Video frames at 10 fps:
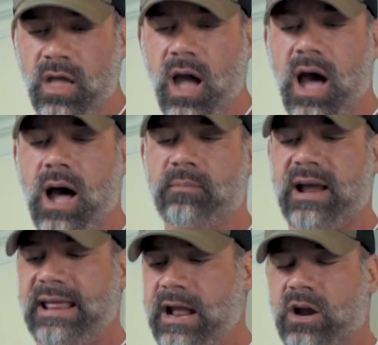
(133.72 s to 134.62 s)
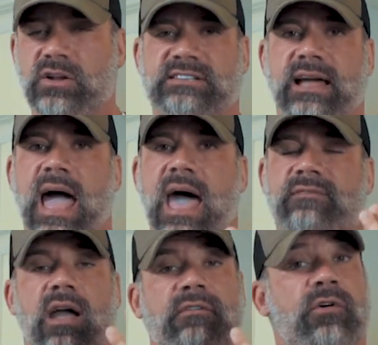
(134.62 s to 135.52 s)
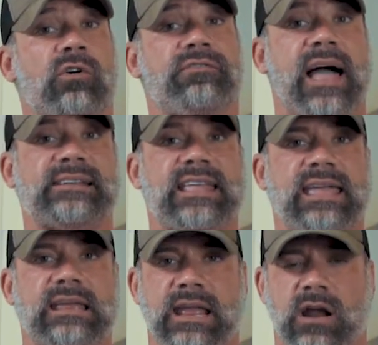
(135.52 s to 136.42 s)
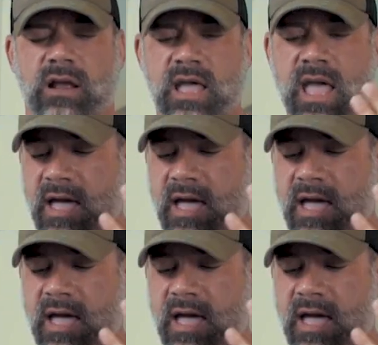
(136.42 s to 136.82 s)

Right here, you'll see I have a full flank steak in here